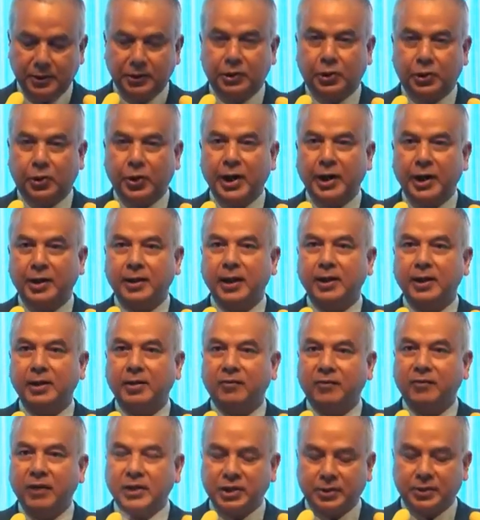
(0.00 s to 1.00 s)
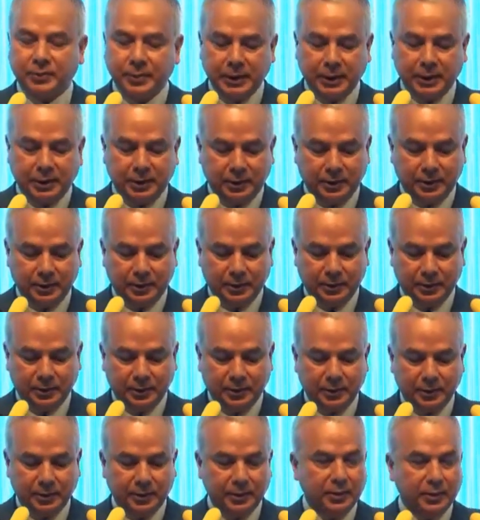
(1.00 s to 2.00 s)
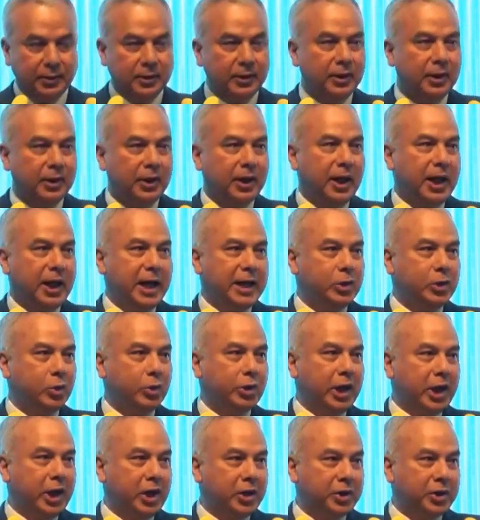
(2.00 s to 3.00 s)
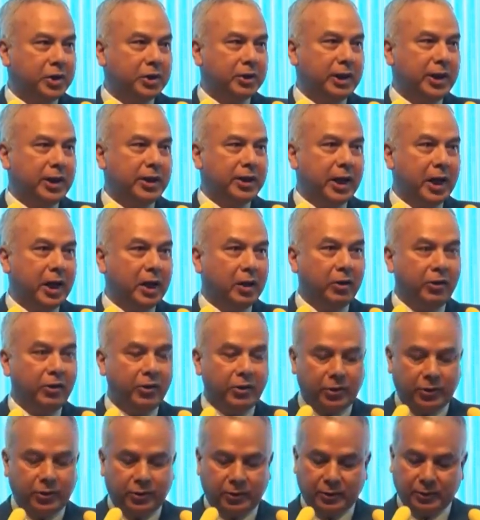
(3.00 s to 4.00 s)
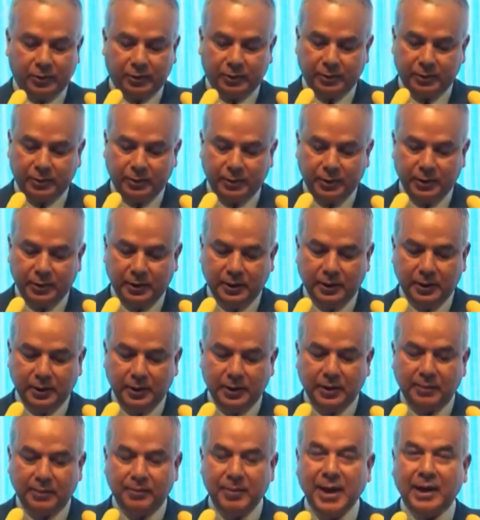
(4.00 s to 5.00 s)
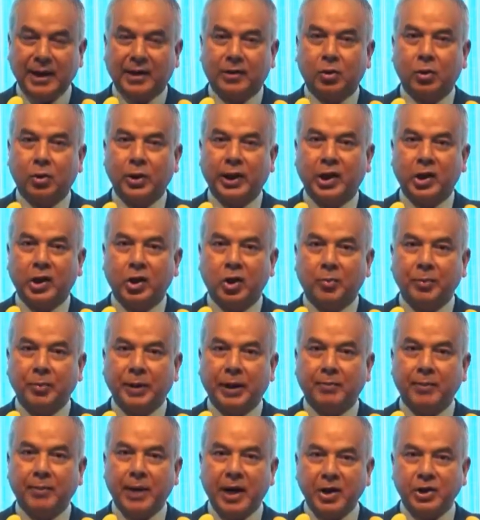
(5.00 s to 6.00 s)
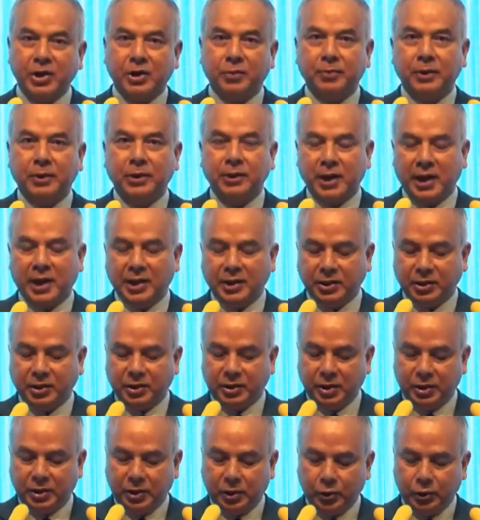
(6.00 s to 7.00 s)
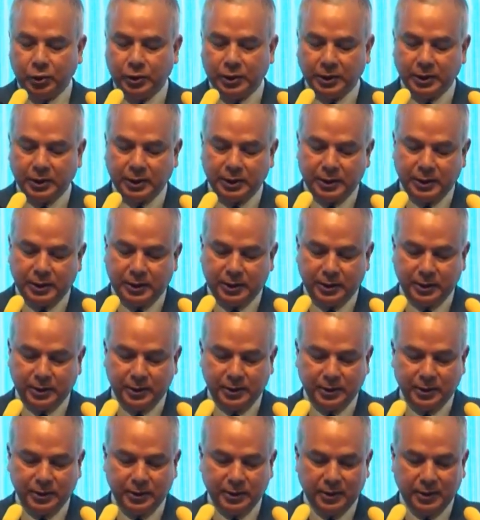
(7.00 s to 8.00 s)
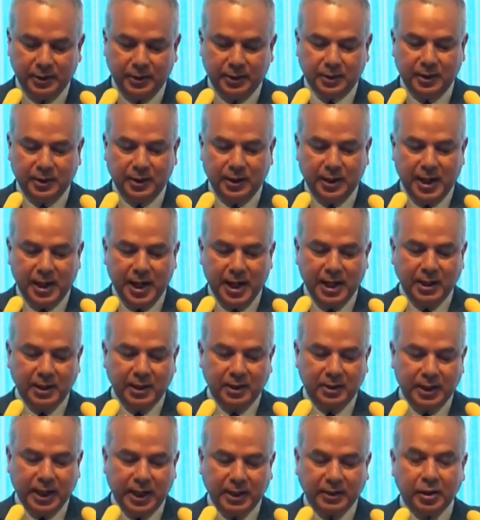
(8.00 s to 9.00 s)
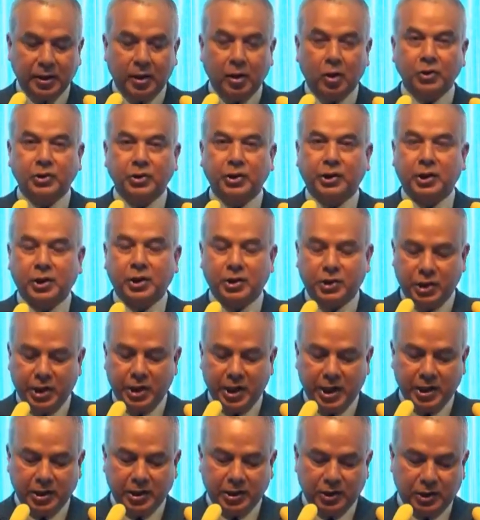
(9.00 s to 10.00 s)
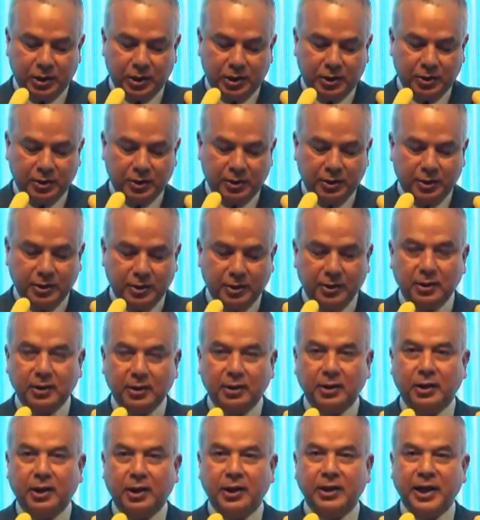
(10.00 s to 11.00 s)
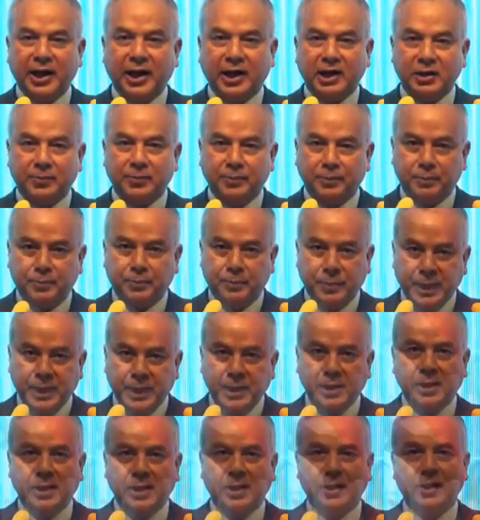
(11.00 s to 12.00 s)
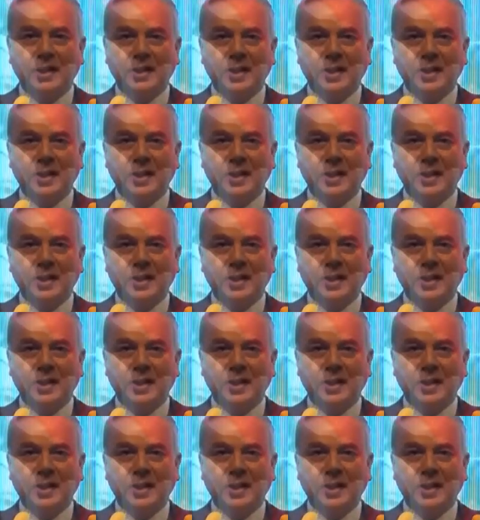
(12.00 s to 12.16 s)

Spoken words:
trade and investment, education and health, macroeconomic management and institutions, and technological change in explaining